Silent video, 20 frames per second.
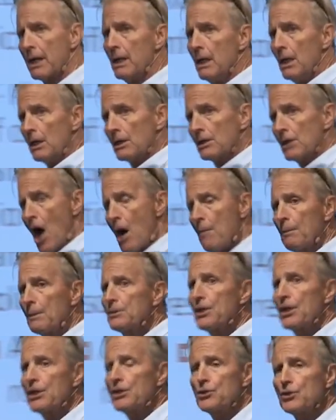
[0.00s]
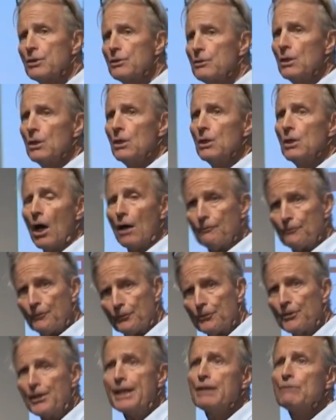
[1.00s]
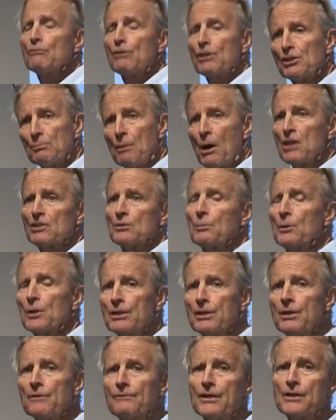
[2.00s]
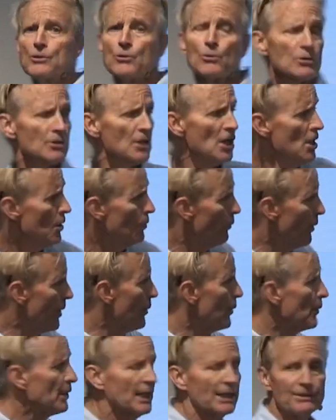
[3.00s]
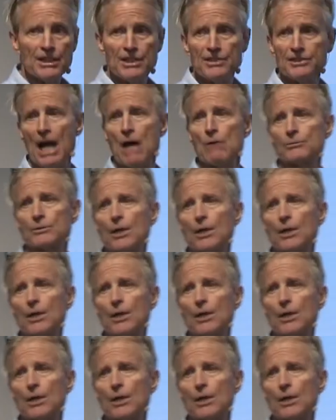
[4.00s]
by competition of free and responsible individuals, we will get these